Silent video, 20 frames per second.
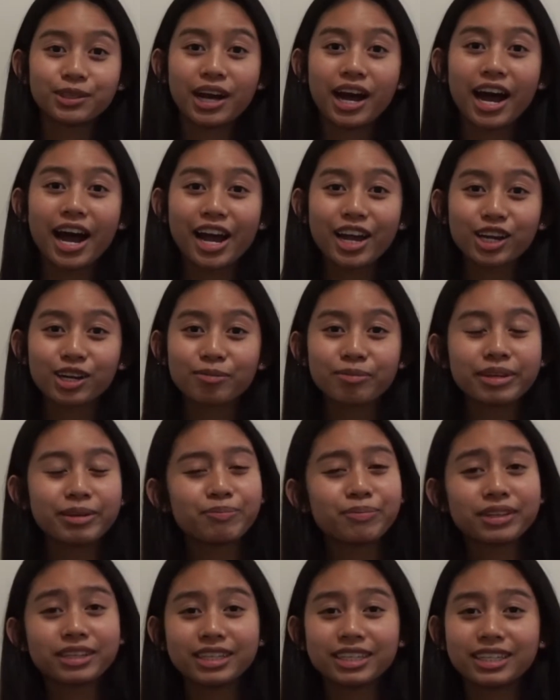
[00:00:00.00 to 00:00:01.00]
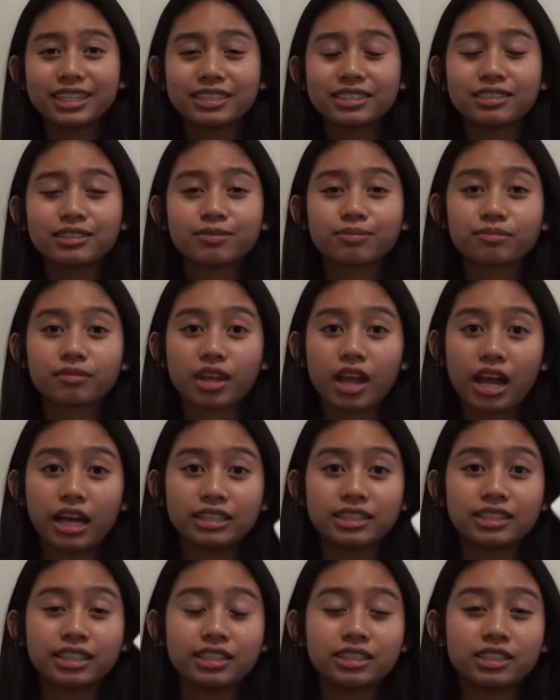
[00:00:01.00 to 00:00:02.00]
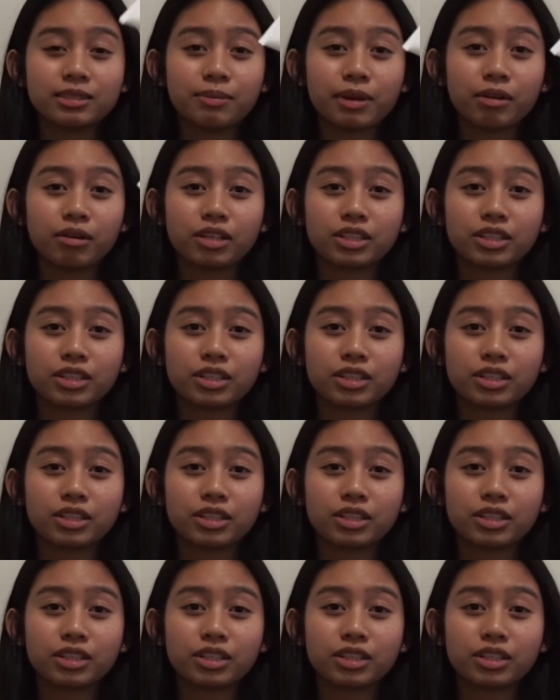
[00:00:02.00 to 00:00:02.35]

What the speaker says: hire me, please. I sent in my